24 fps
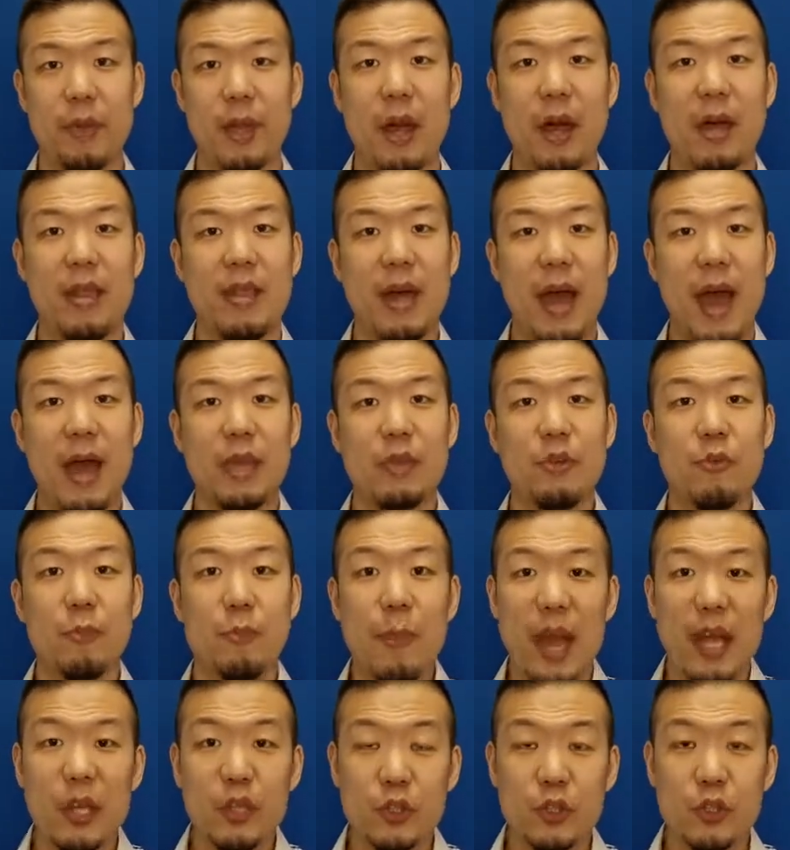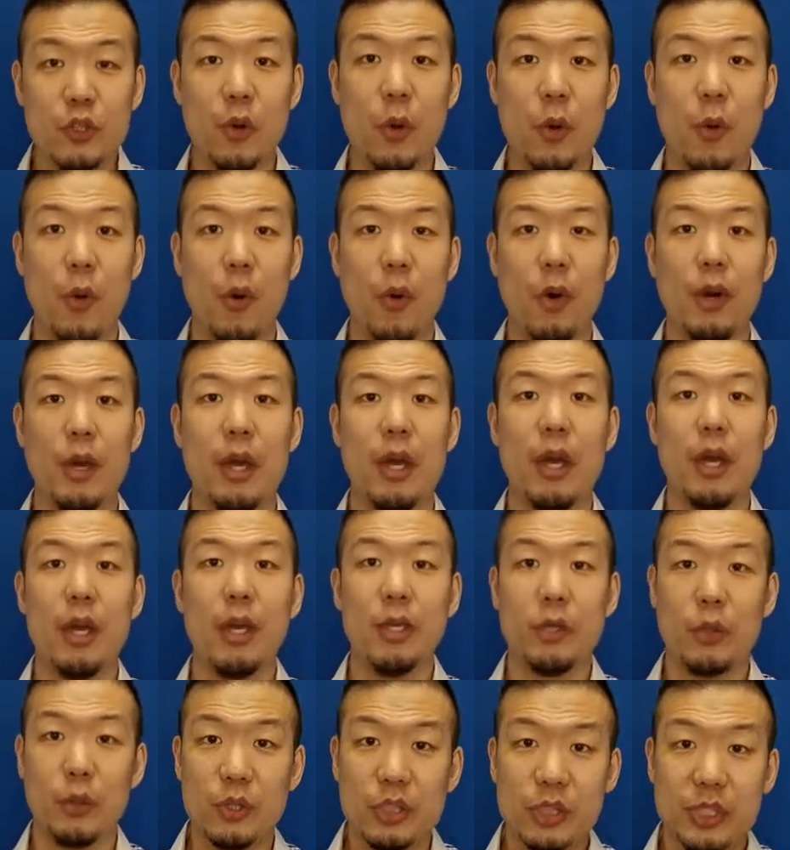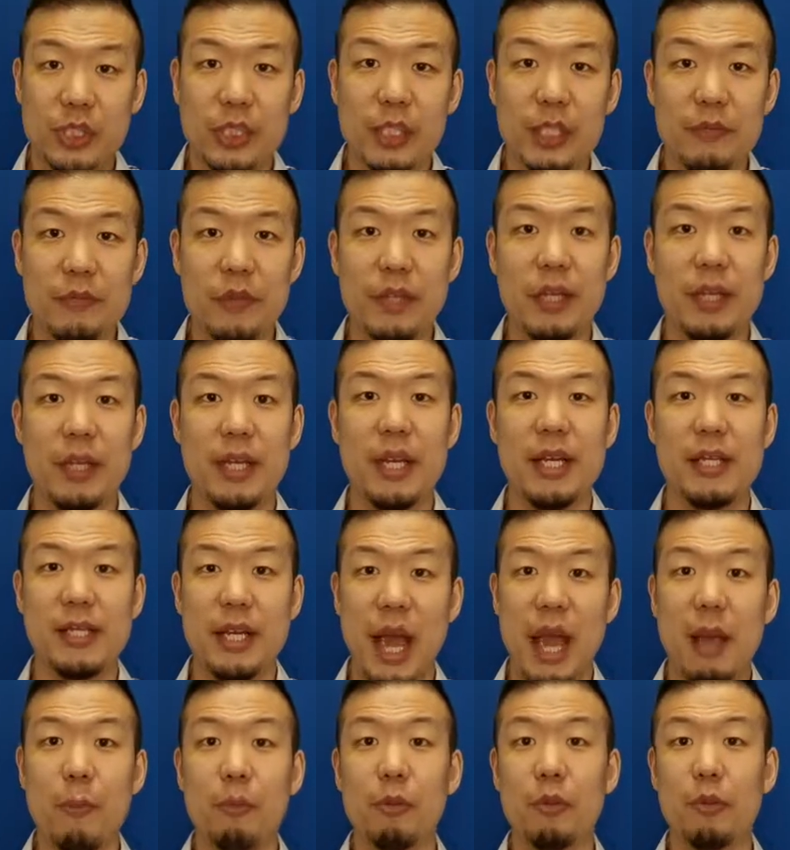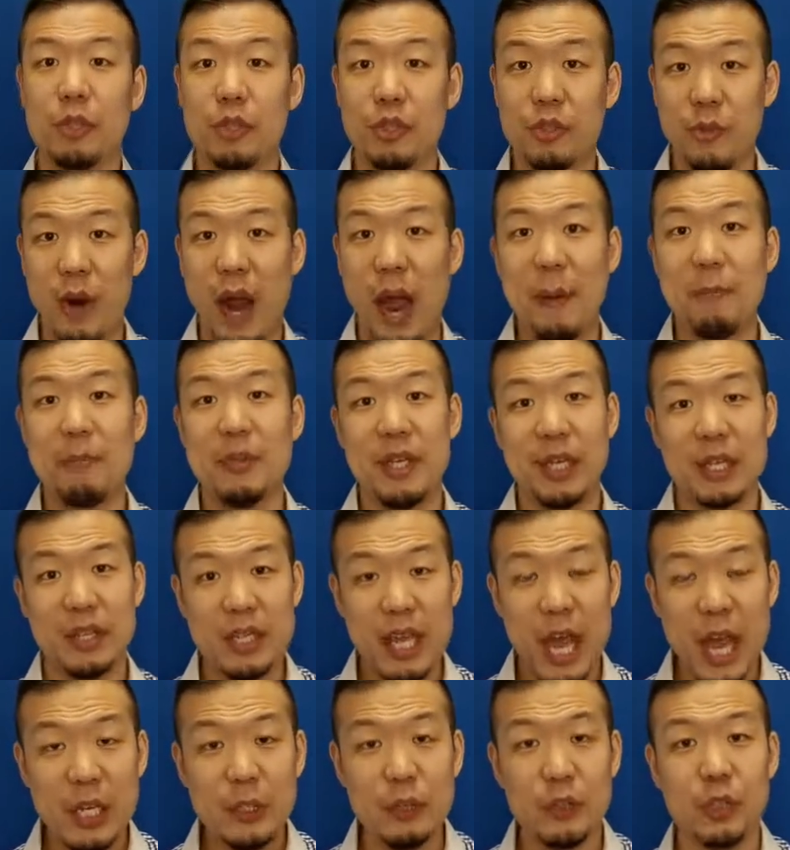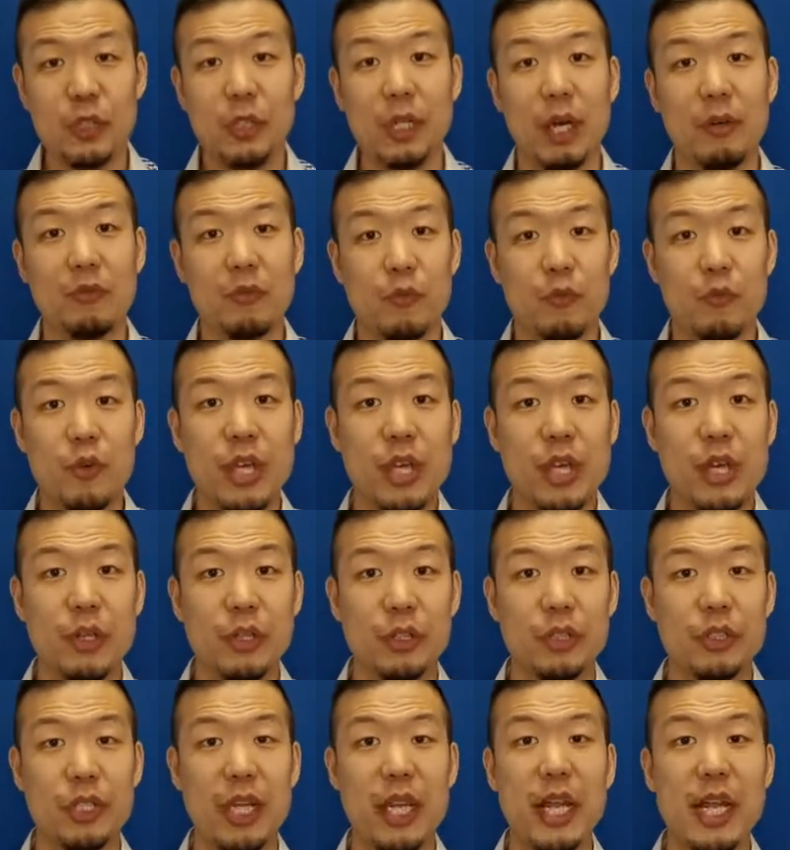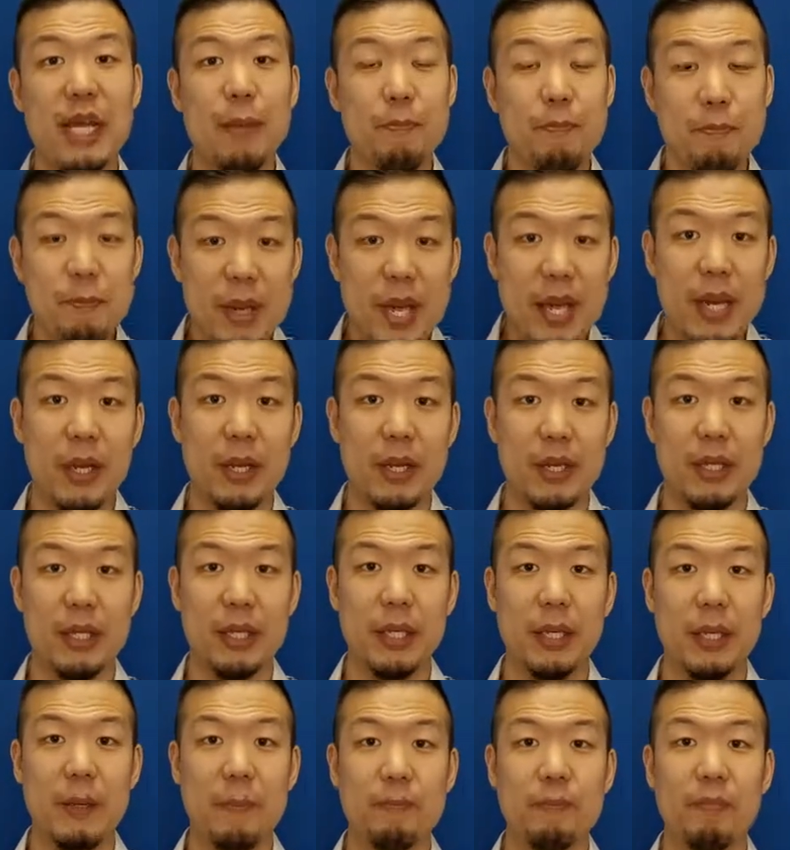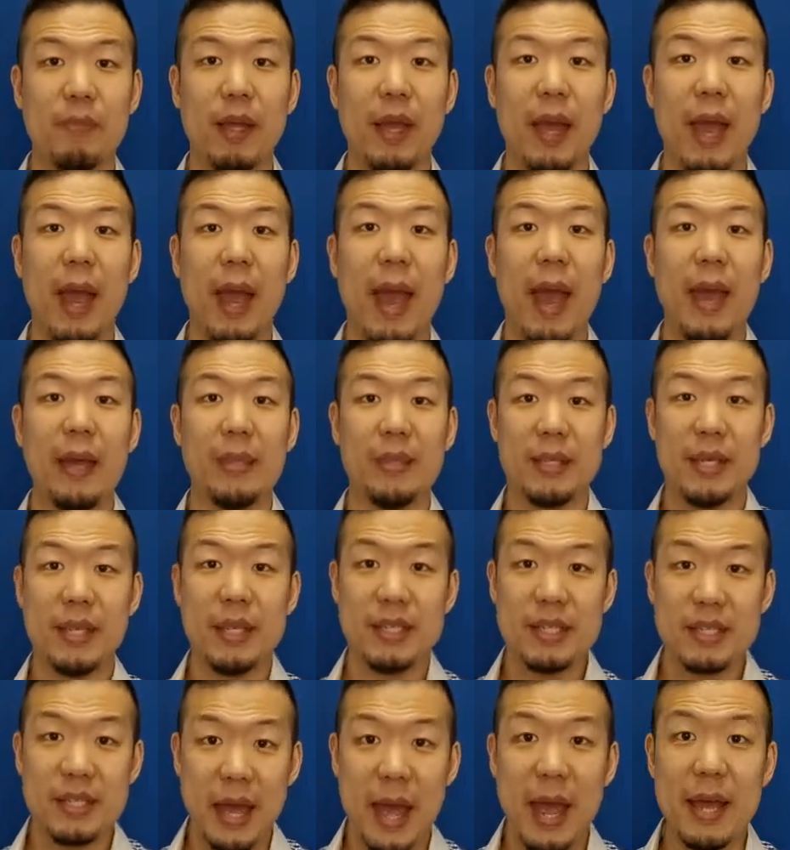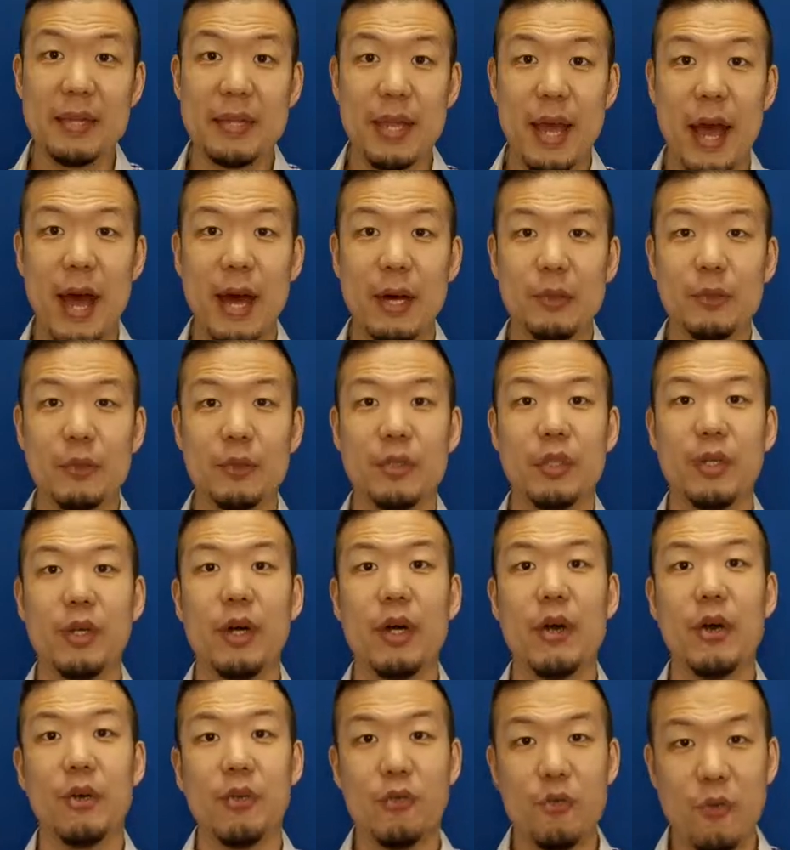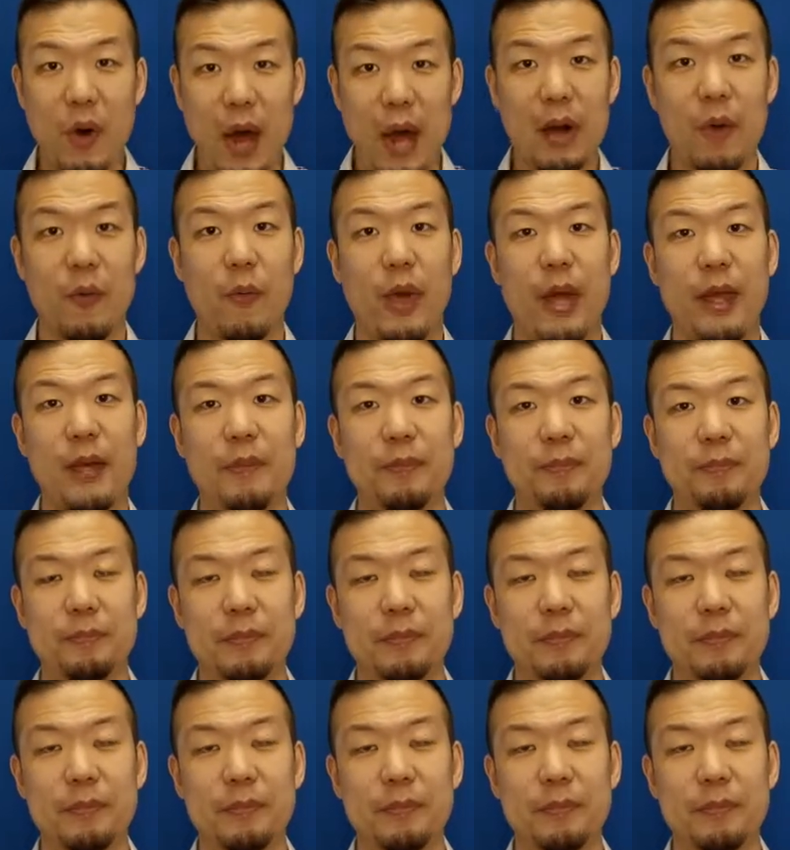that you make sure your CV is able to grab the attention of the readers immediately and stand out right away.